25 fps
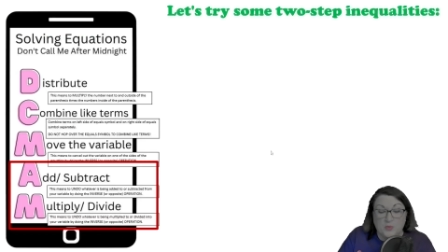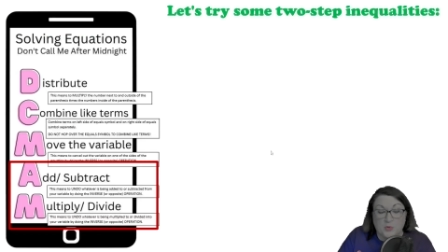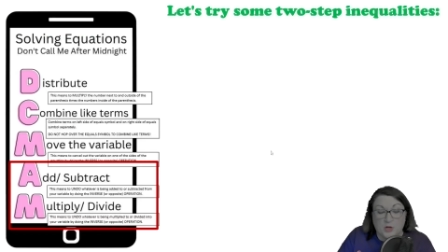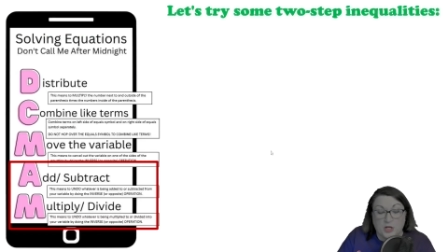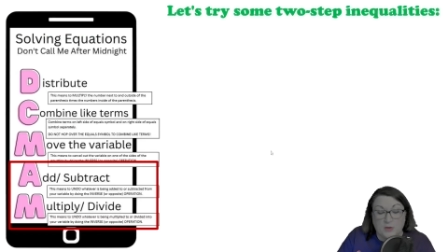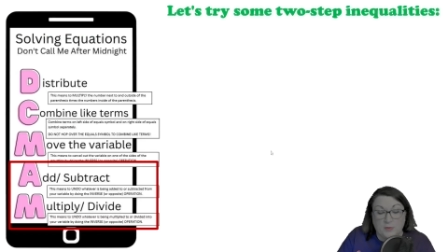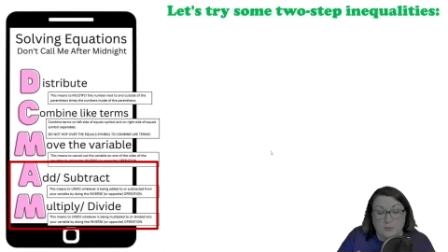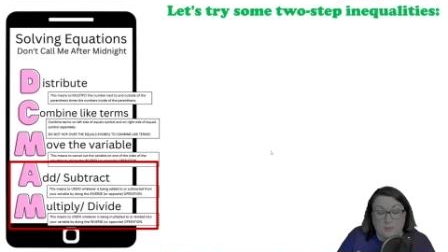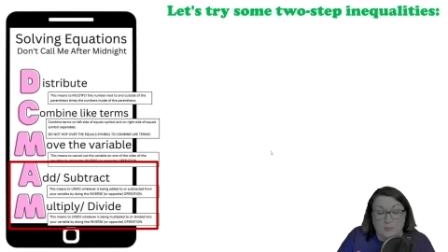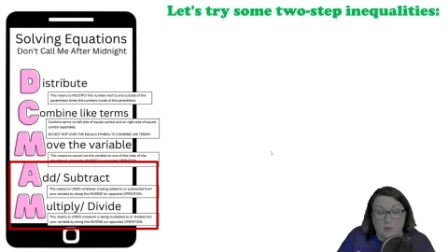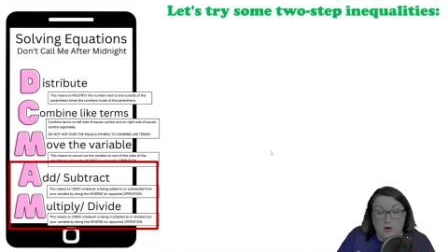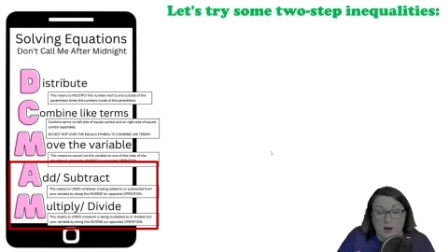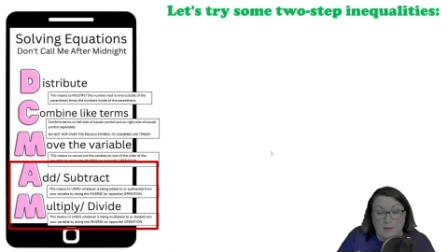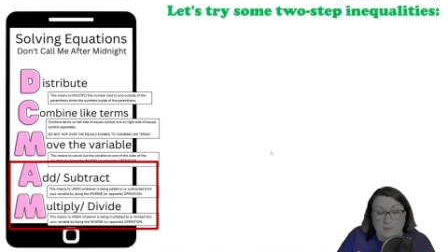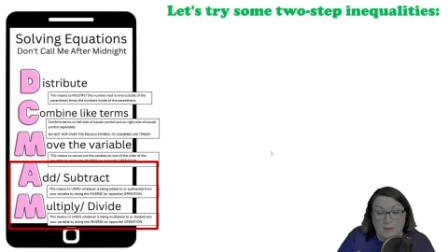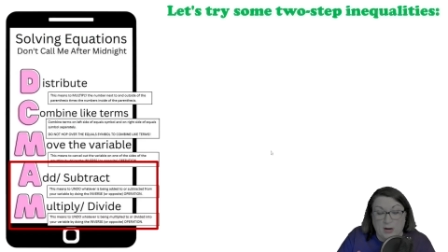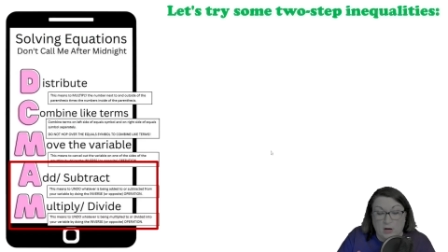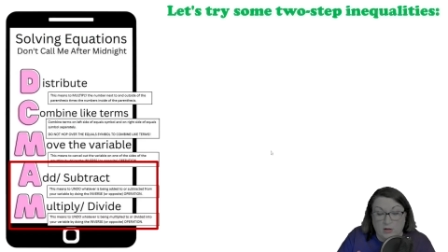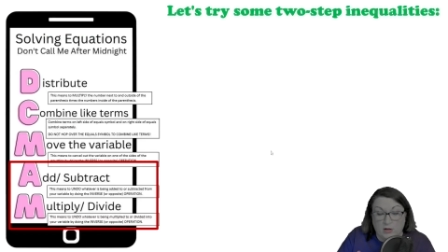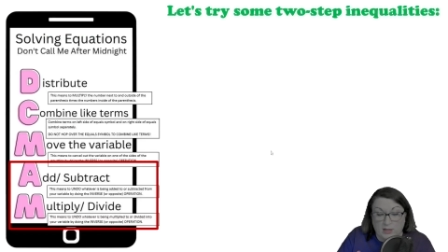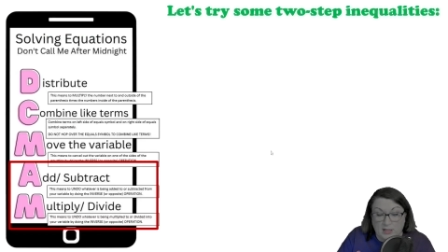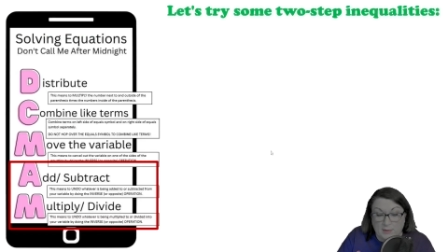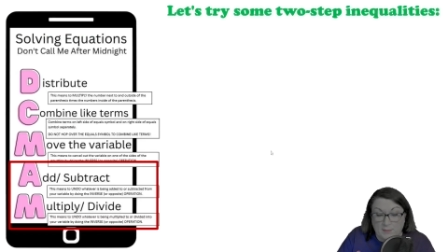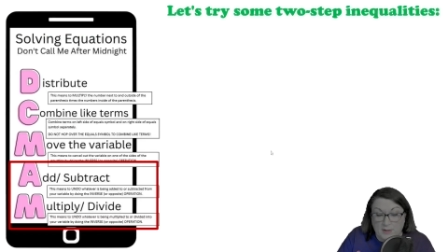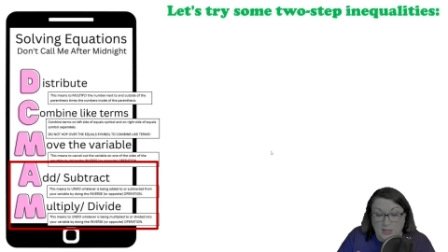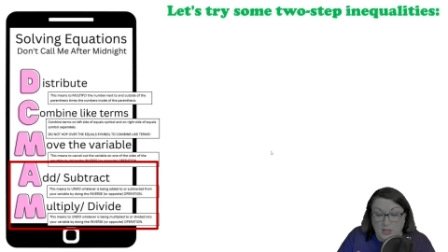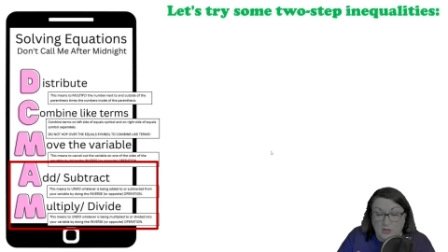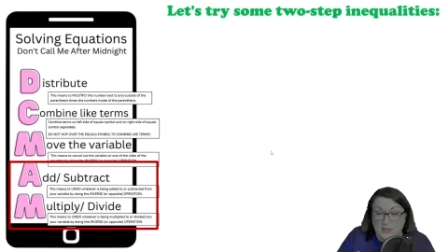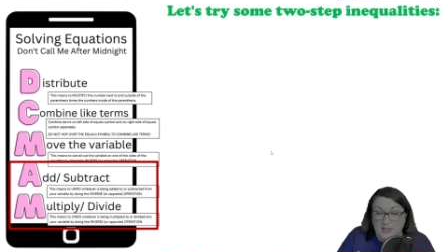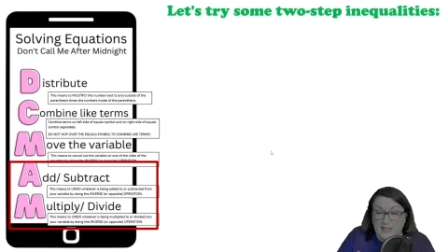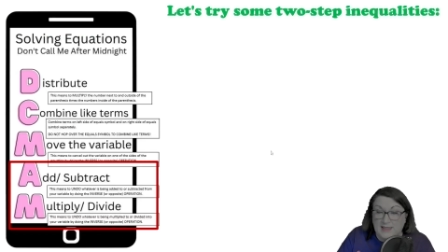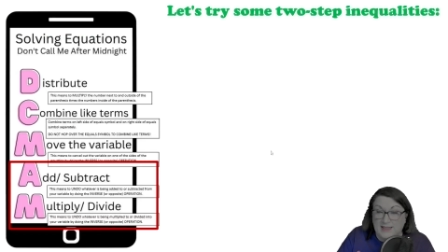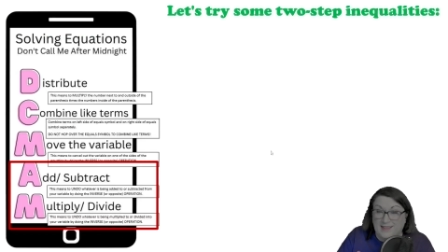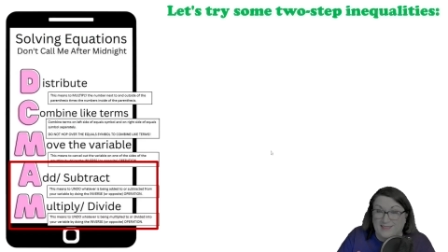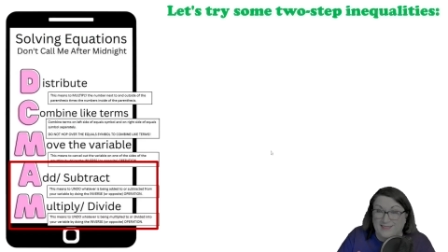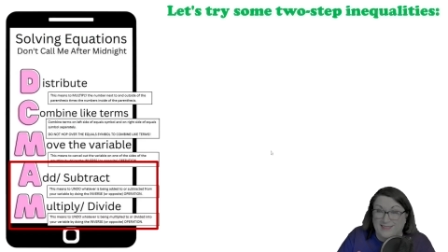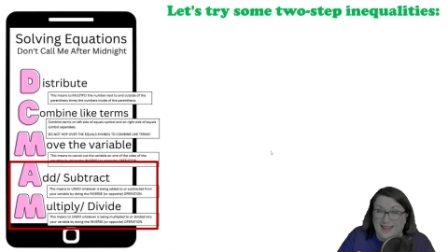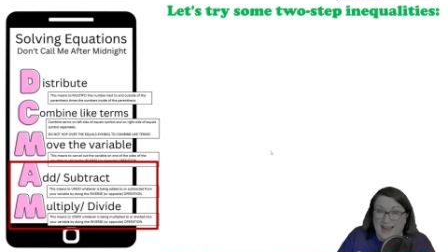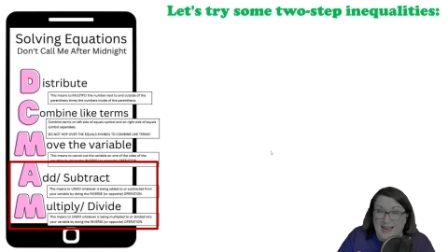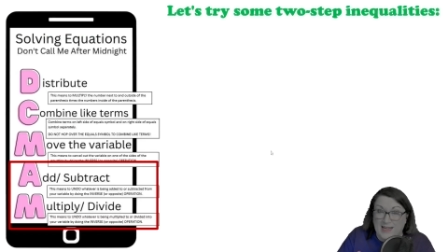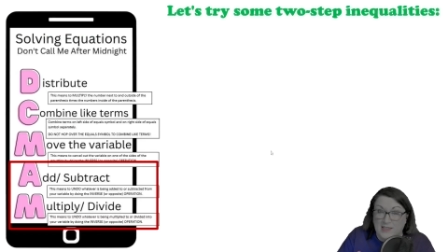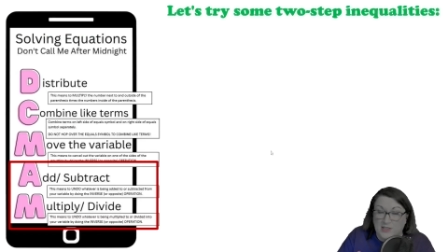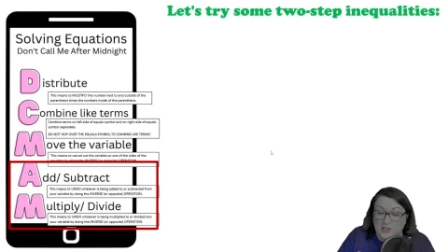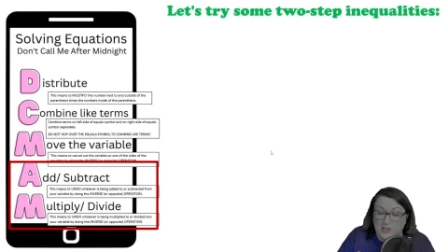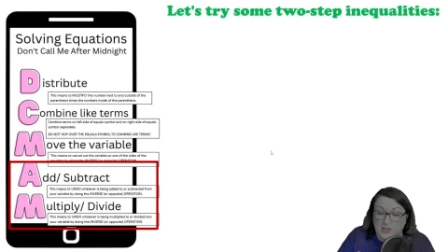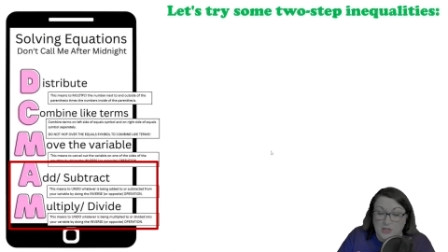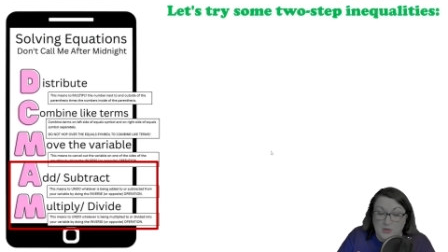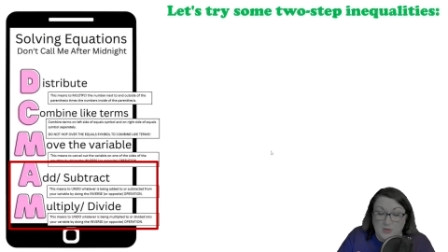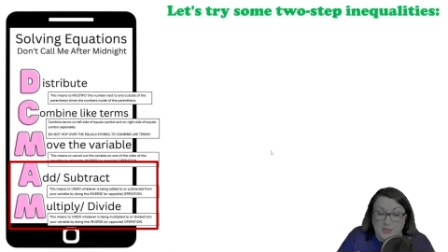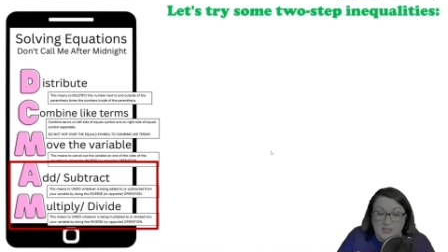We're going to primarily be using the
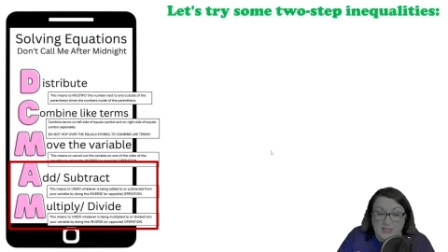last 2